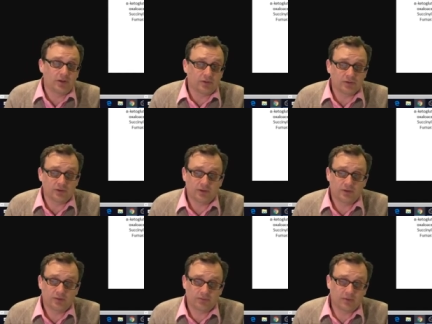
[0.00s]

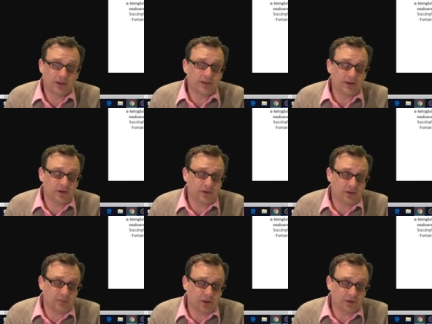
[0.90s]
molecules. And so the, really
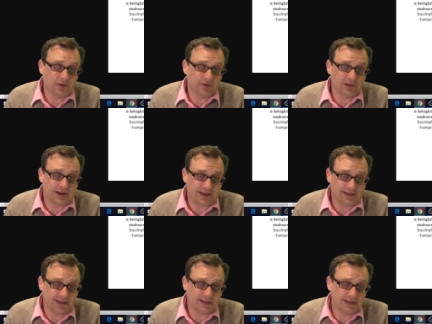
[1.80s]
the the molecules
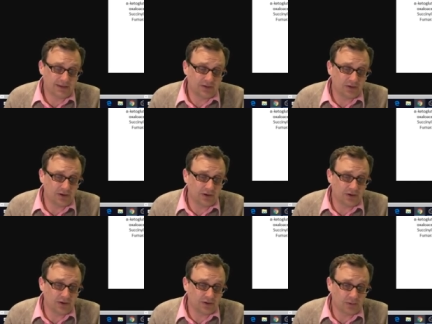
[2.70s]
that it has access
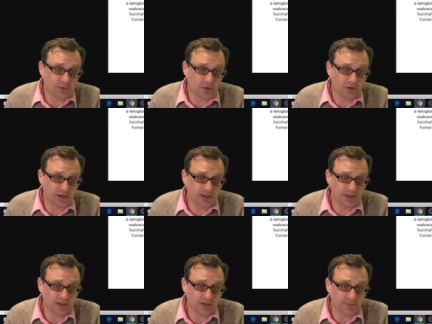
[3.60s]
to that it can use are
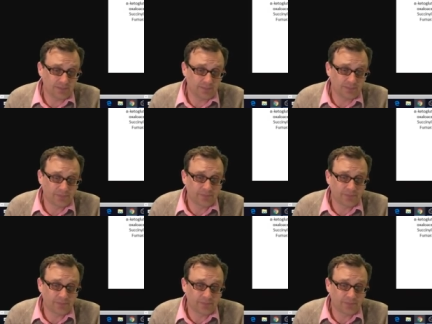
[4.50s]
proteins